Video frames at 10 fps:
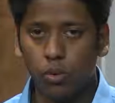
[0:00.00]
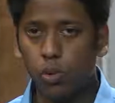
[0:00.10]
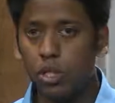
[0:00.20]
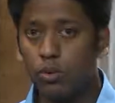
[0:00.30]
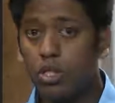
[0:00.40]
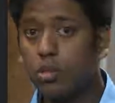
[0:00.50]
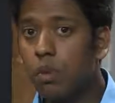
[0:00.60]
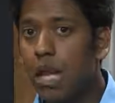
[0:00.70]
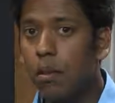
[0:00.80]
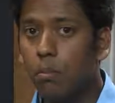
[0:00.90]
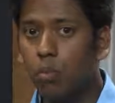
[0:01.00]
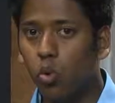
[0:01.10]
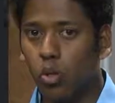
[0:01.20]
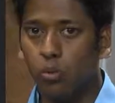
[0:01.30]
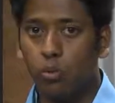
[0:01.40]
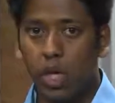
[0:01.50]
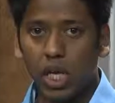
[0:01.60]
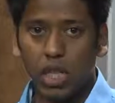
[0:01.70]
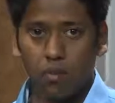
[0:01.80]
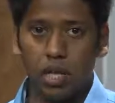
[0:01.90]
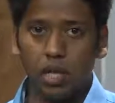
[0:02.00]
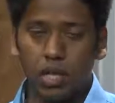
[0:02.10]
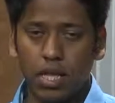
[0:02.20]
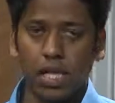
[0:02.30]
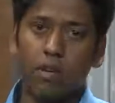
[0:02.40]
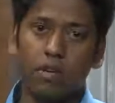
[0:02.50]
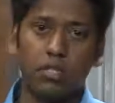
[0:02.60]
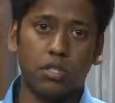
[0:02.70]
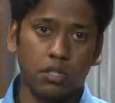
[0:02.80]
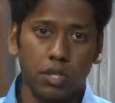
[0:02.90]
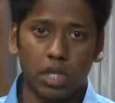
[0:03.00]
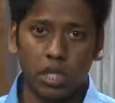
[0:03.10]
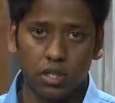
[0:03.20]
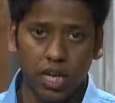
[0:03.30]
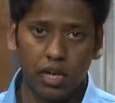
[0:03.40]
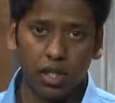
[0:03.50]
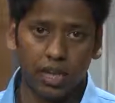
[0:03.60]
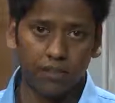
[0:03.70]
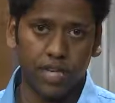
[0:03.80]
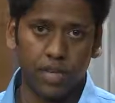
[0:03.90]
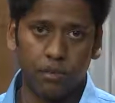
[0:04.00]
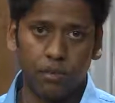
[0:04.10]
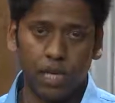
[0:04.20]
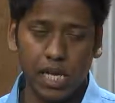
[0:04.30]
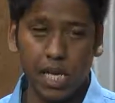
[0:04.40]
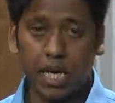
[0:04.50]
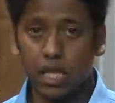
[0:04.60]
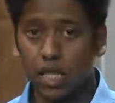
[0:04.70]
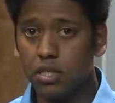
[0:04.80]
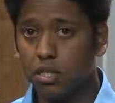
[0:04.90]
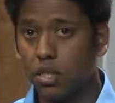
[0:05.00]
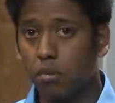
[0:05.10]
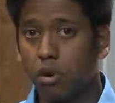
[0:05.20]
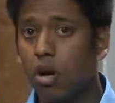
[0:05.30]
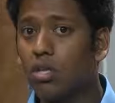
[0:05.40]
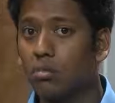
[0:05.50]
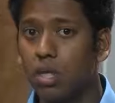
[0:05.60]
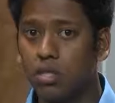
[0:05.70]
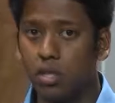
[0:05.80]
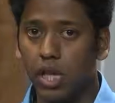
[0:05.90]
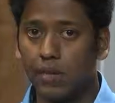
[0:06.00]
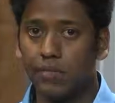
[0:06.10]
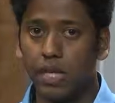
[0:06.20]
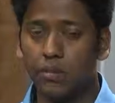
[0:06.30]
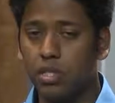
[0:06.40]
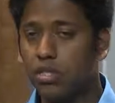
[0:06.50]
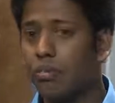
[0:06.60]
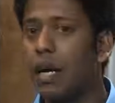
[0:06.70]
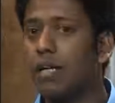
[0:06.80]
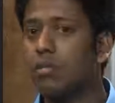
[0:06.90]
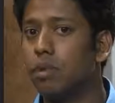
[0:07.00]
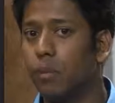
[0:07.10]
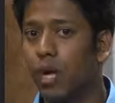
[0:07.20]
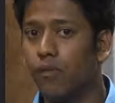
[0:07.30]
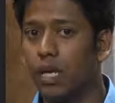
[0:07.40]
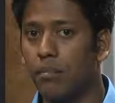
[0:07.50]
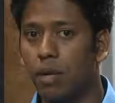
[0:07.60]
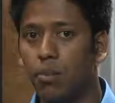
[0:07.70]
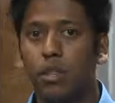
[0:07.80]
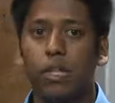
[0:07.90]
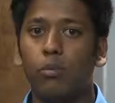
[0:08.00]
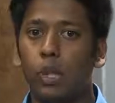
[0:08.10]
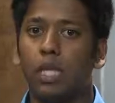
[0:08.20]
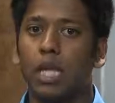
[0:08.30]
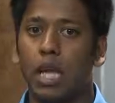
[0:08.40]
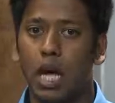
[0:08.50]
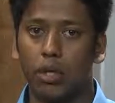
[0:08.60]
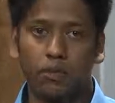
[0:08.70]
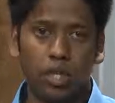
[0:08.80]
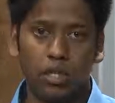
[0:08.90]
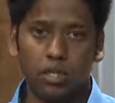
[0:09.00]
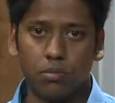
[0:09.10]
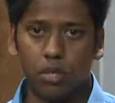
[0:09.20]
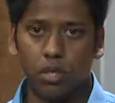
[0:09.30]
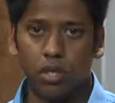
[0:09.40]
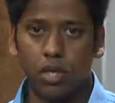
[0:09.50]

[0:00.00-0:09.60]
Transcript: We spend more bringing them in than they give us during their entire lifetime. And this approximates the lifetime. This is the maximum lifetime that we think we can get out of a customer.